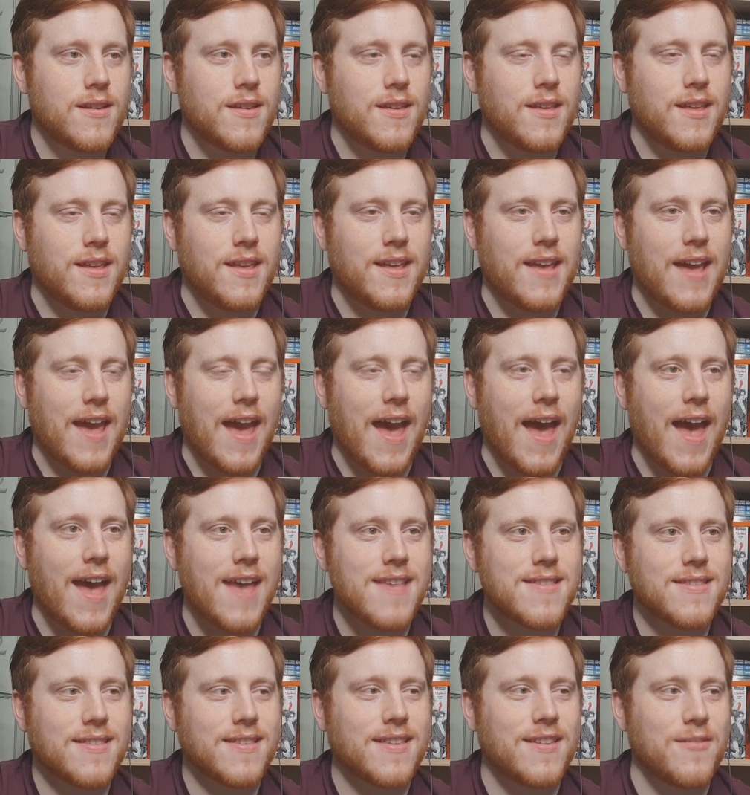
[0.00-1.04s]
Yes,
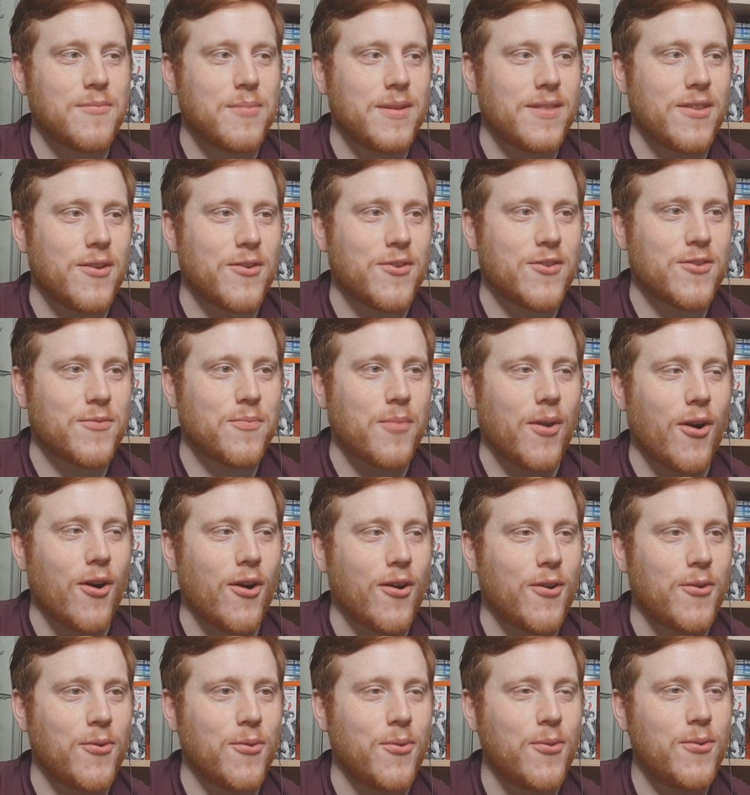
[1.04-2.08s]
give me those
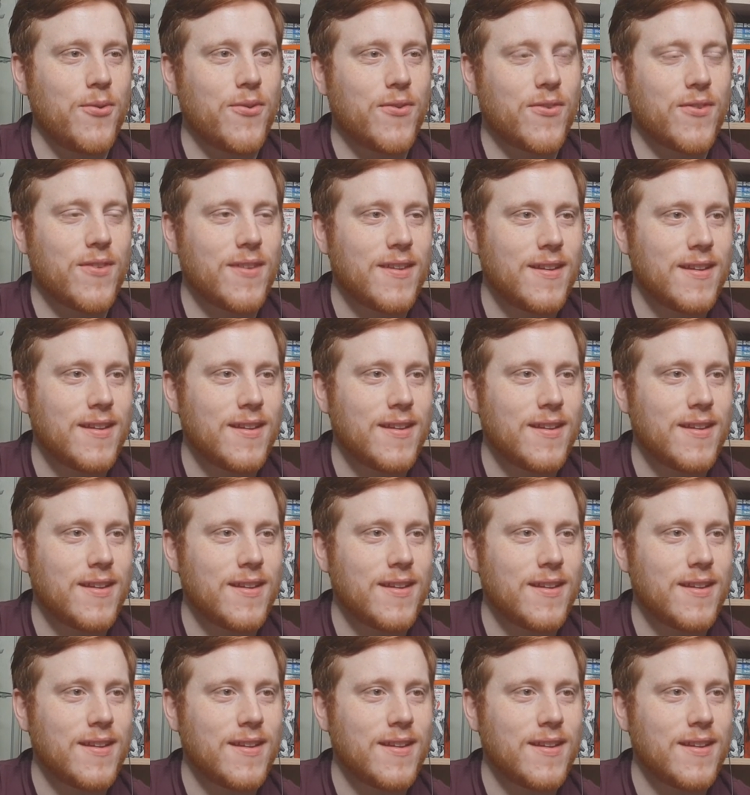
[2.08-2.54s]
sparkles.